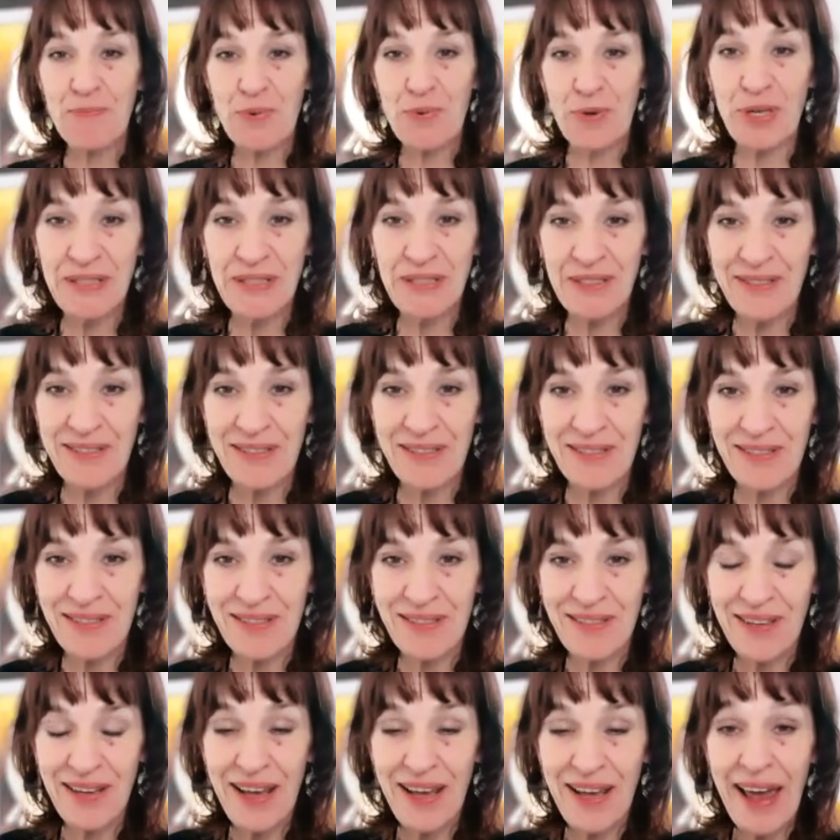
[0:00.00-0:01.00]
the
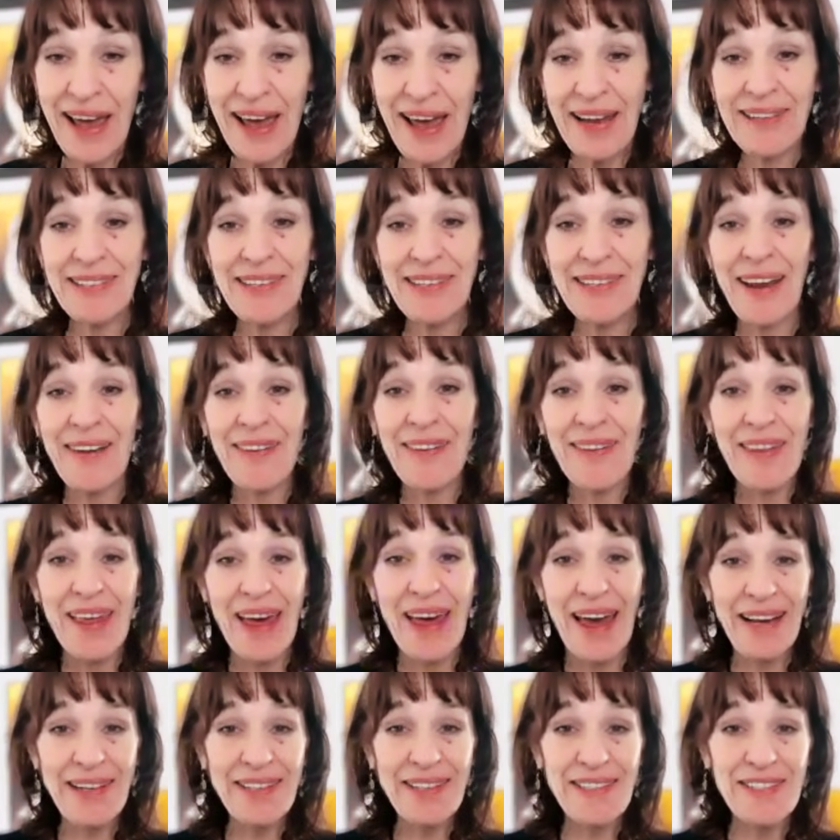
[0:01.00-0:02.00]
Brits had done
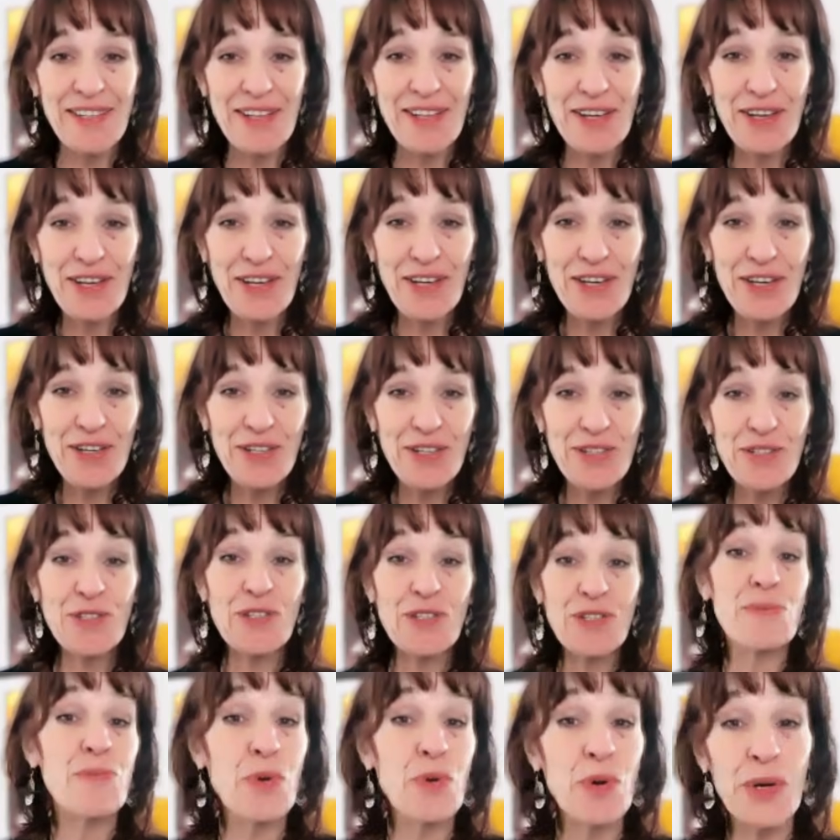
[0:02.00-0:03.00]
that
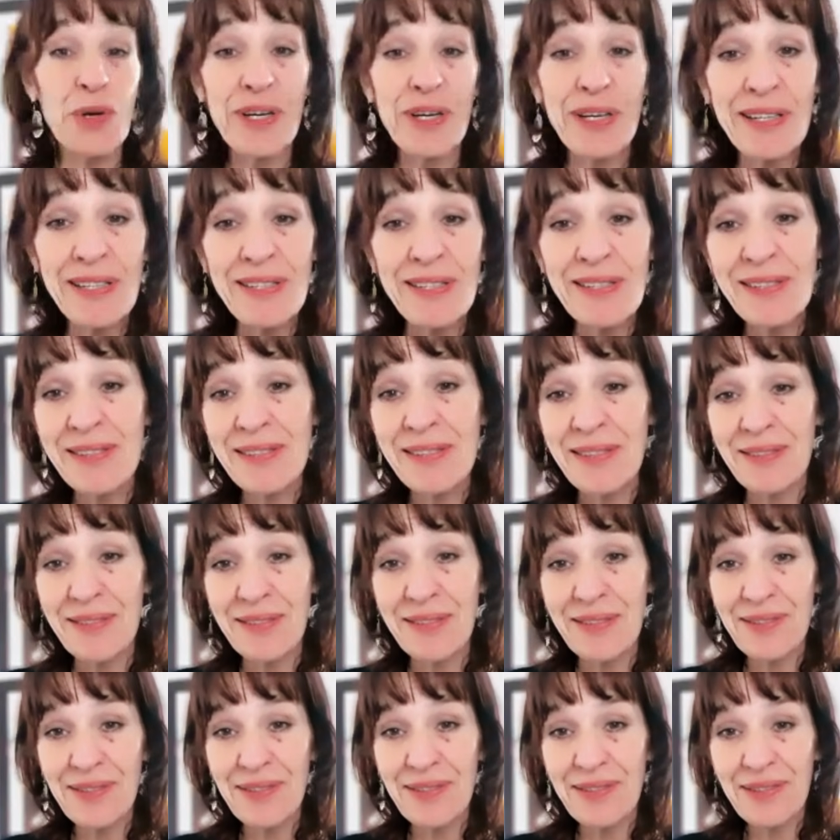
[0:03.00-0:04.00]
to the Boers,
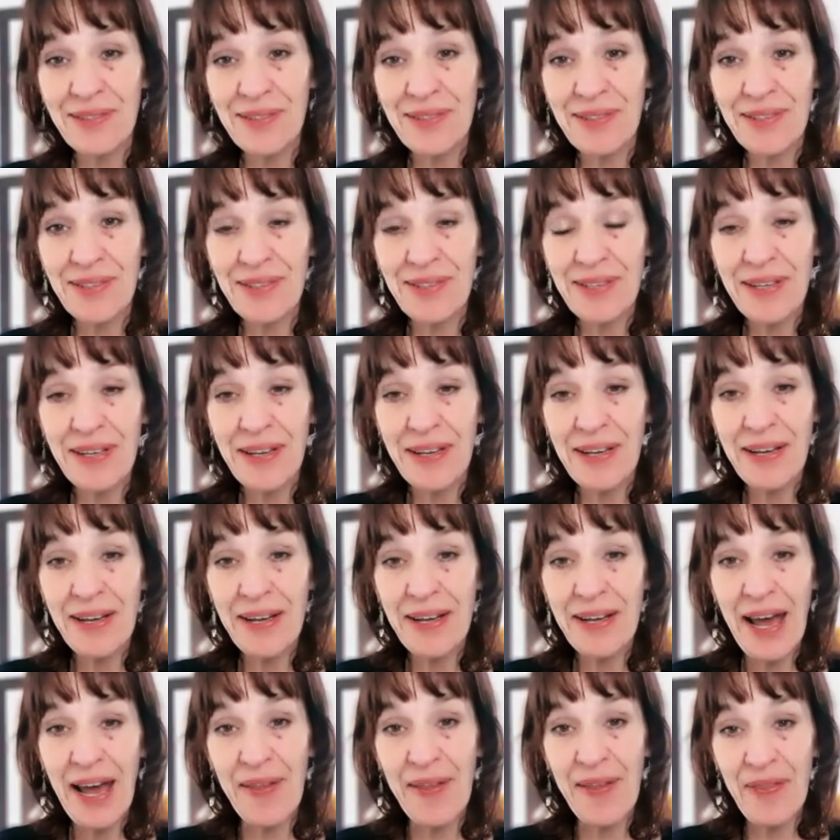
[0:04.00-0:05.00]

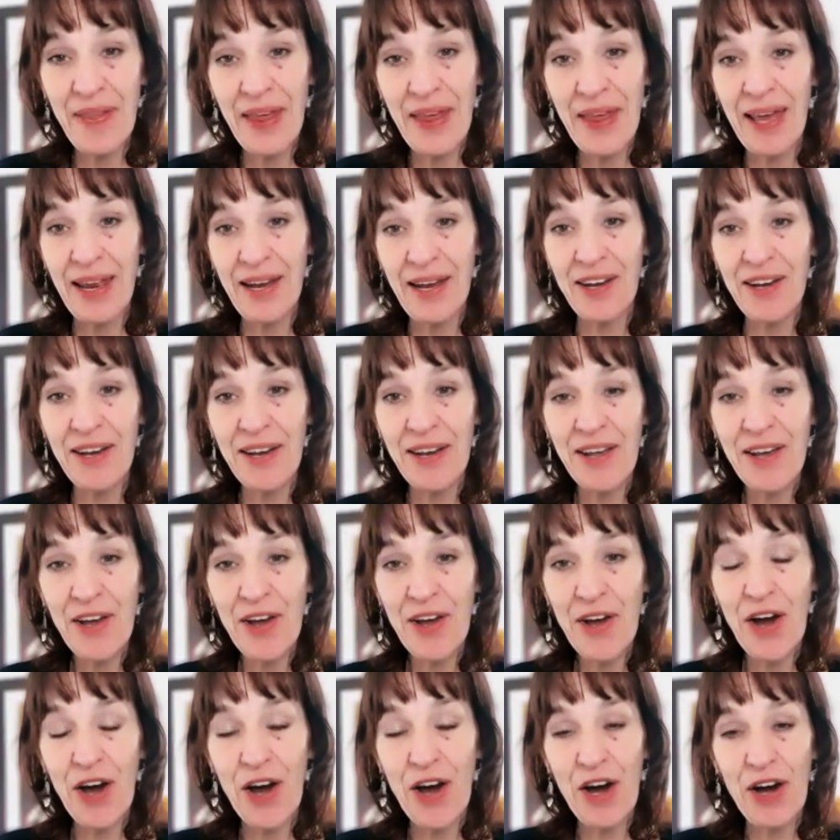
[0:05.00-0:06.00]
and then
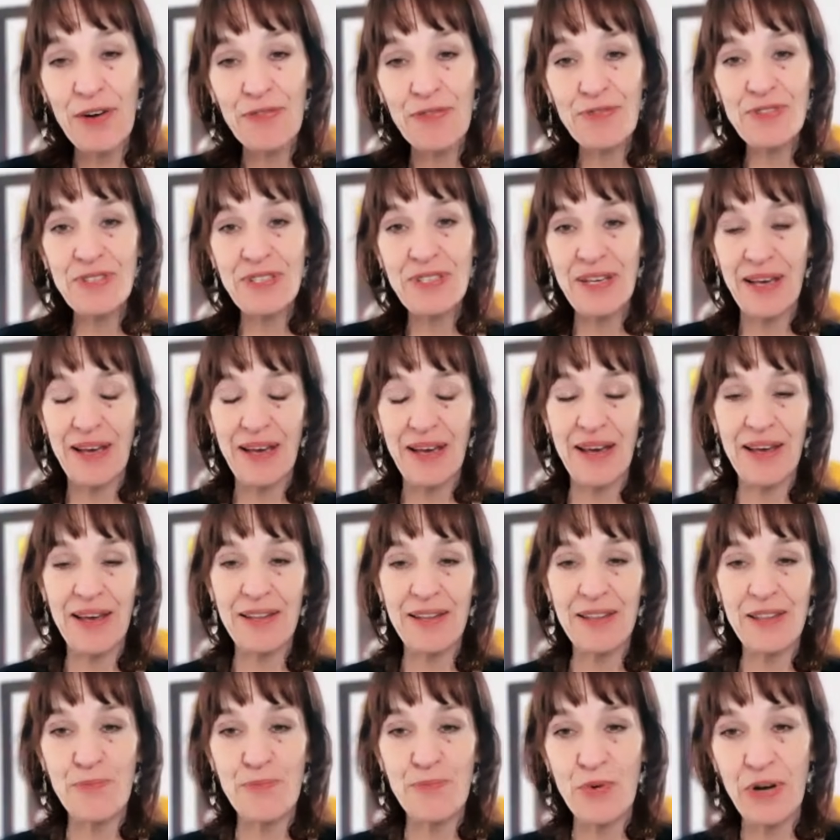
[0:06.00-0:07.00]

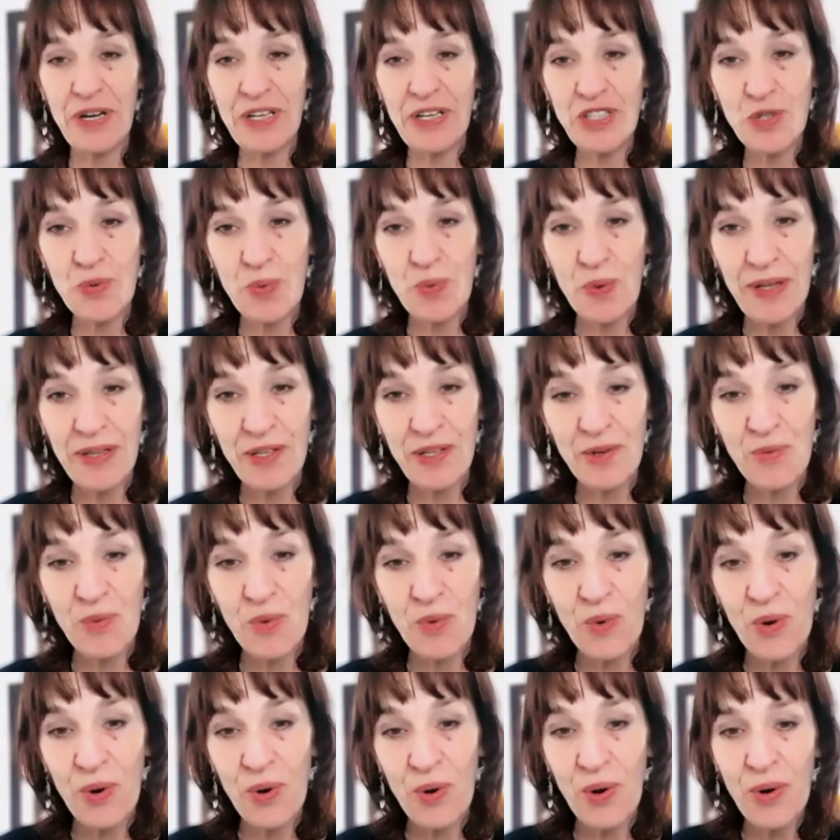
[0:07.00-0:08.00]
after the British won the
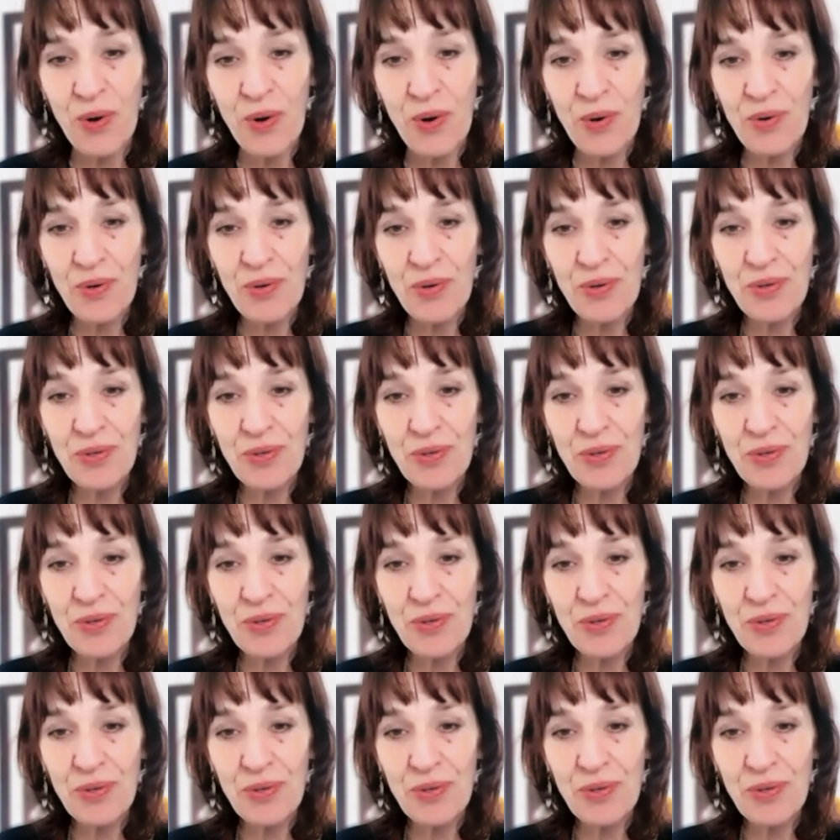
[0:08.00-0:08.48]
war,